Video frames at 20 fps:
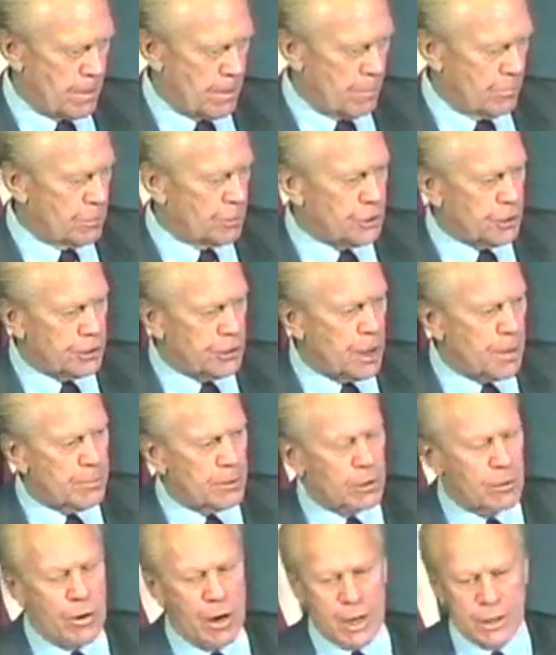But the
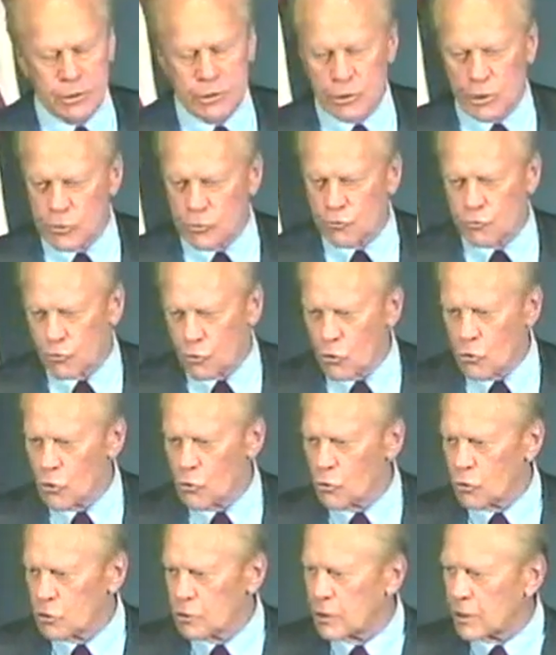Democrats
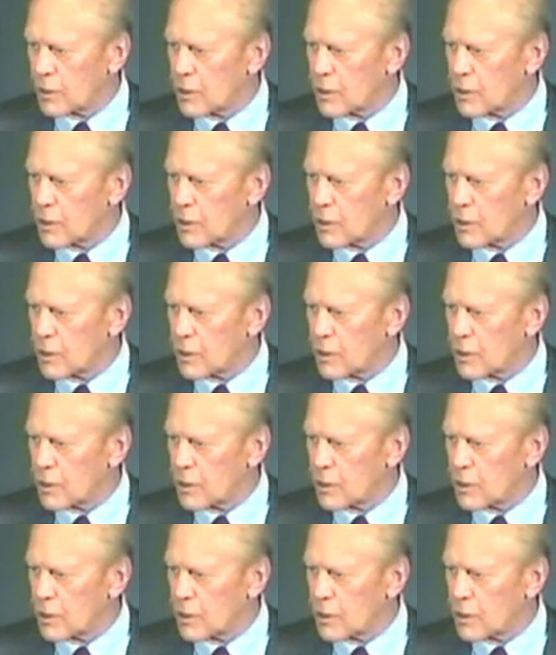controlled the